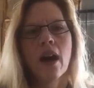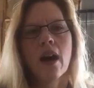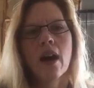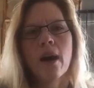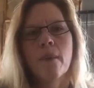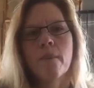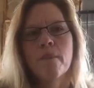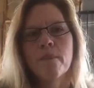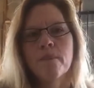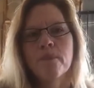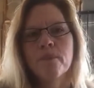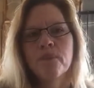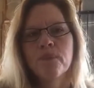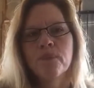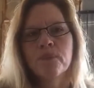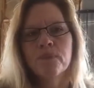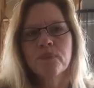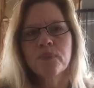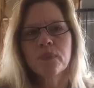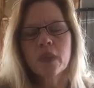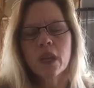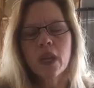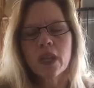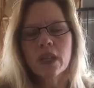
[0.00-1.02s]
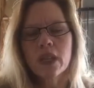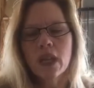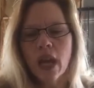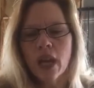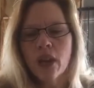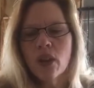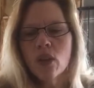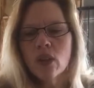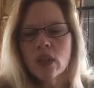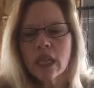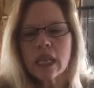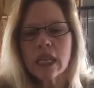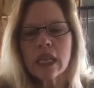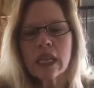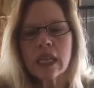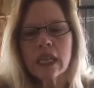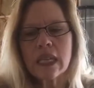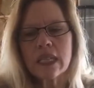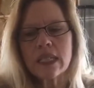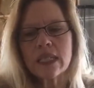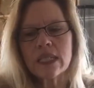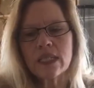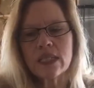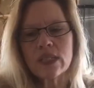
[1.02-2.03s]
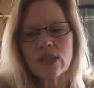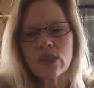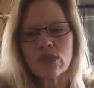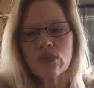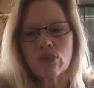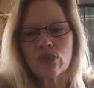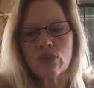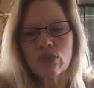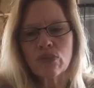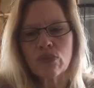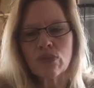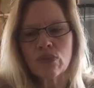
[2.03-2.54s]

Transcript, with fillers: Not only is